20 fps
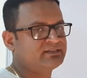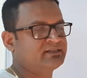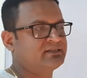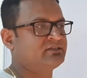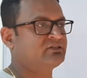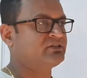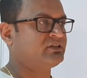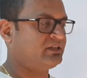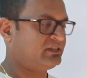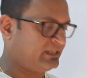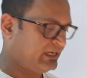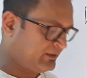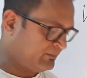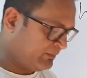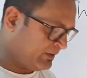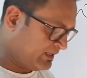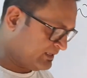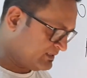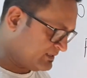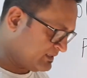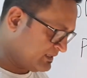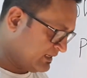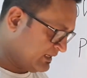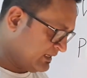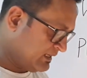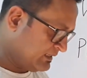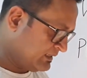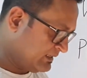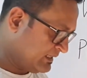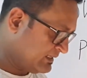century. That means
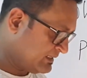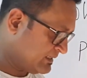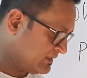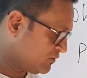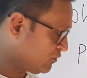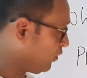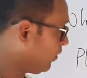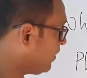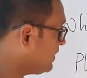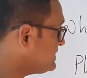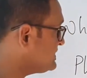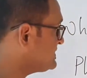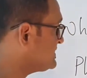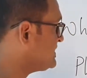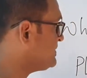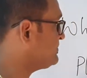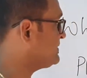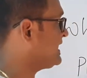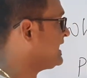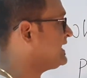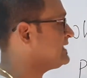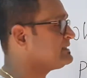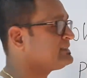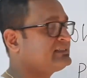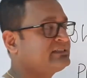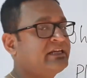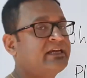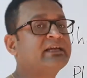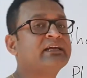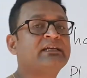this concept
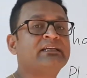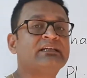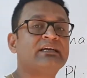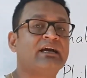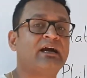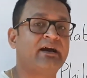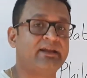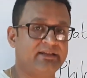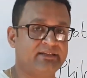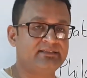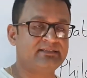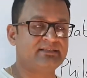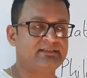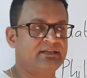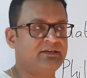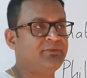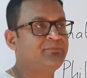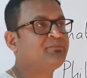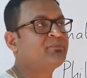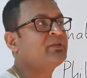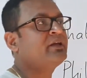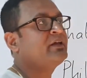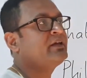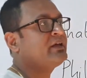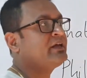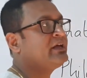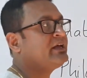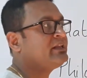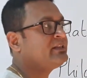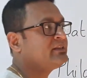has taken currency
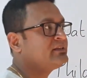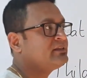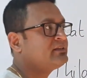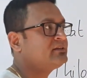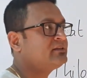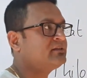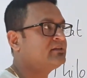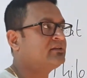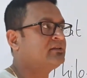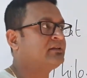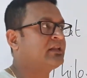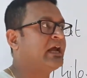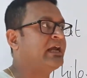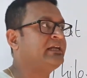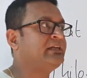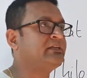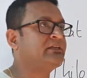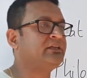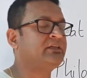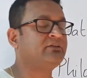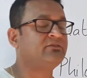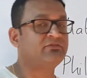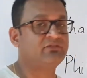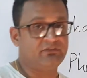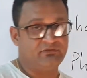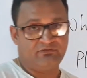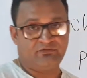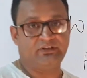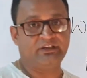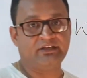in
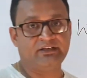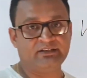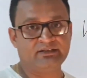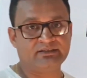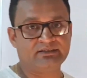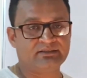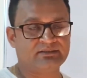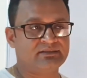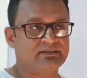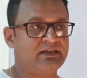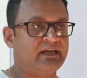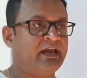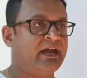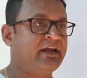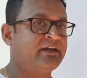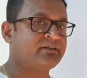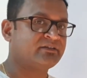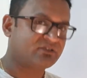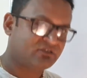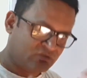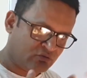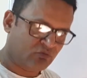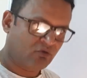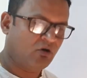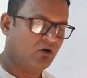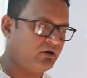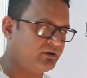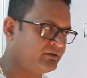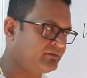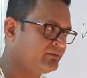1950s and so
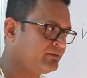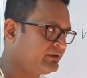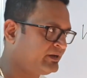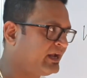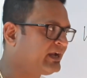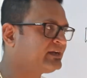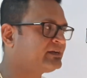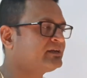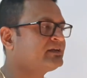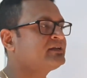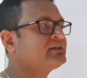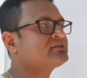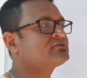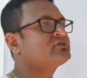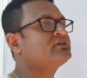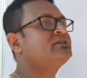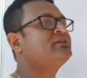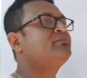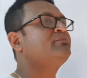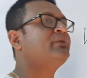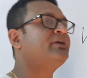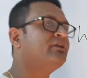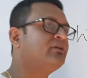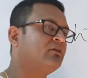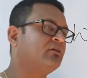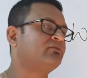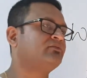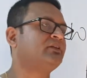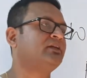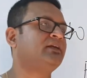on, right? So in the mid
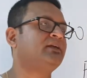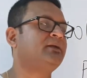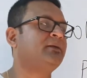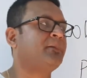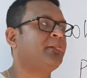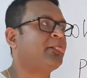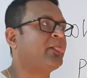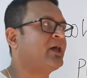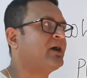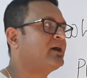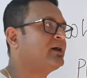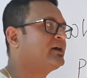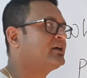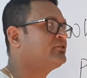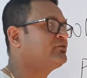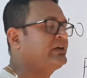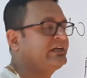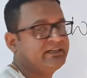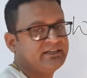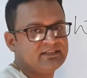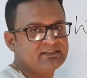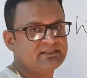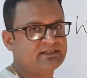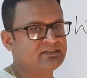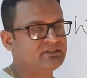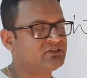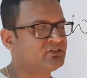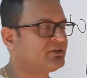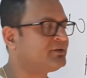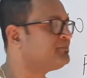of the 20th
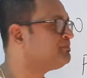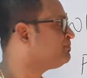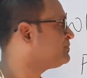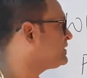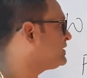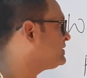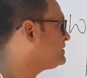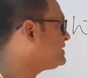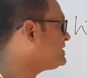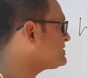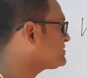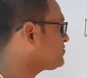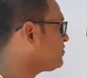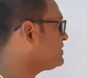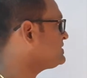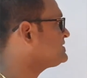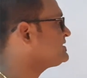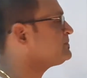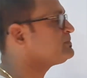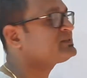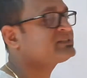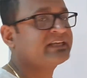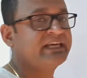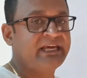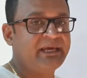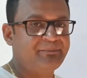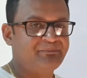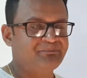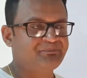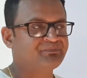century, these concepts
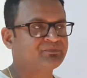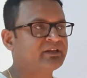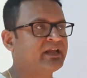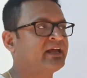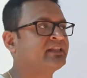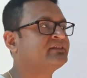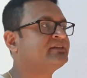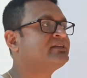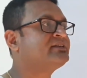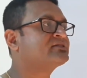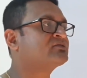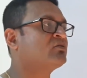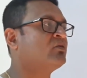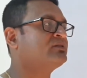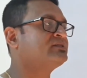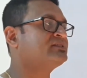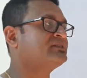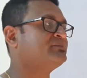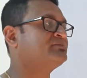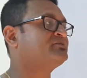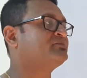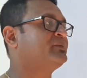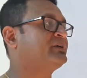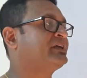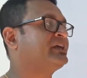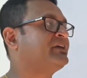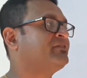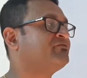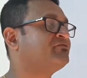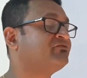came, and these concepts
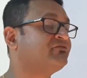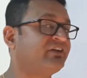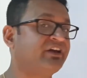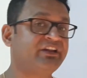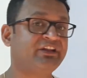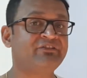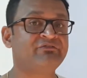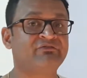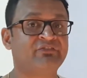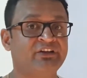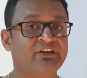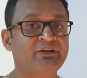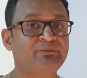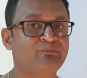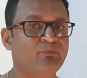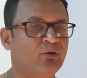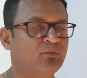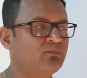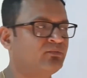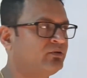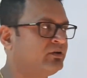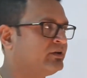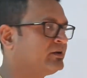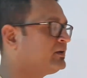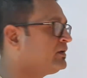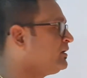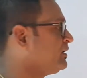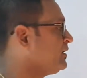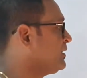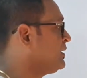became very, very popular
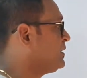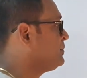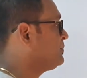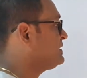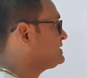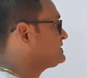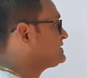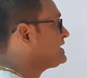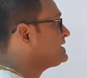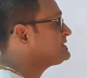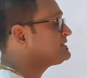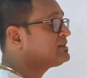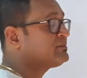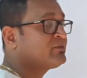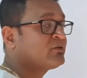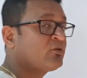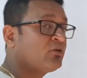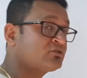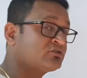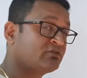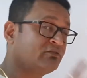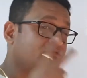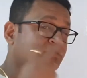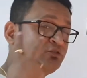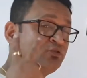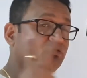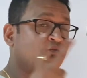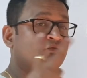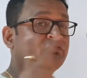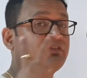precisely because of
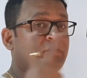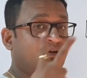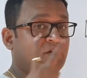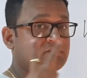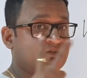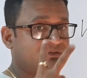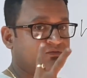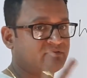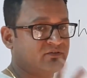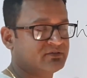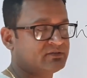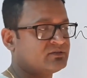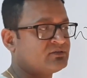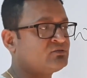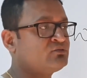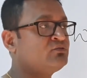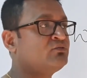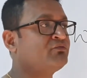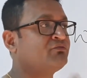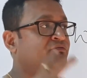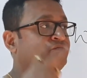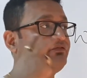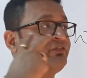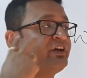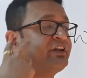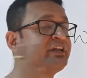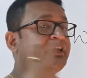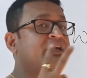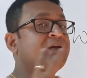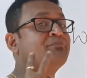two philosophers, two
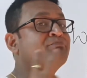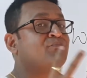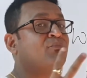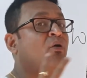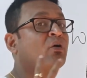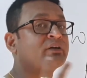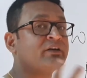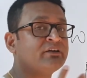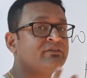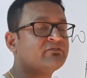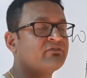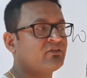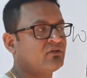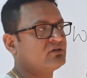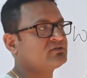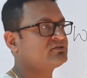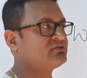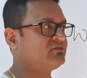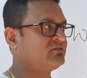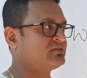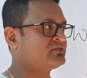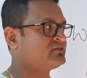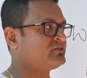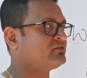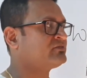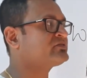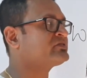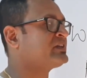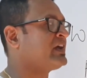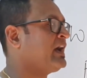very important philosophers
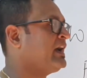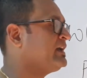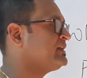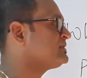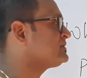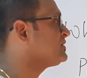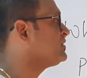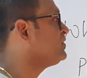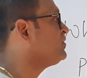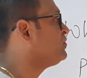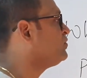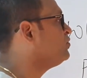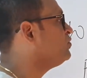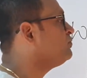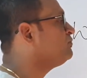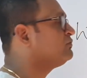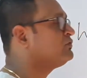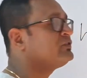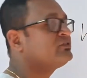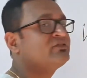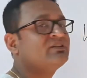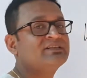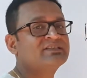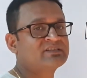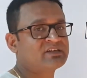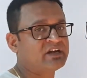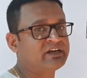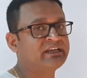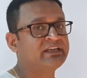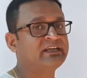of science, whom we will
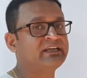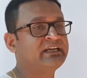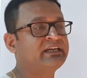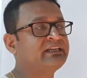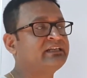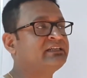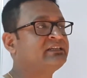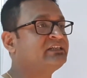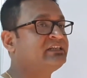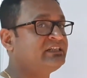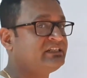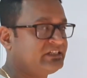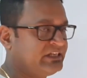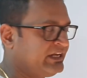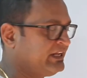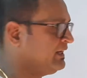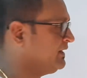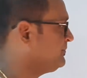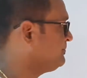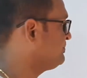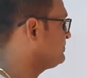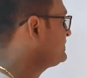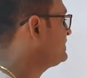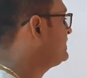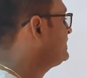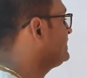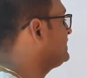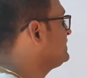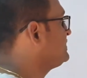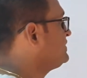study in detail.
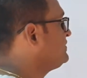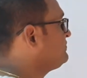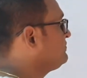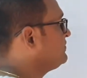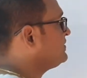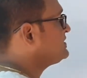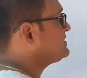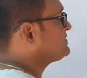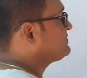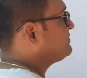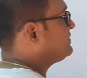The first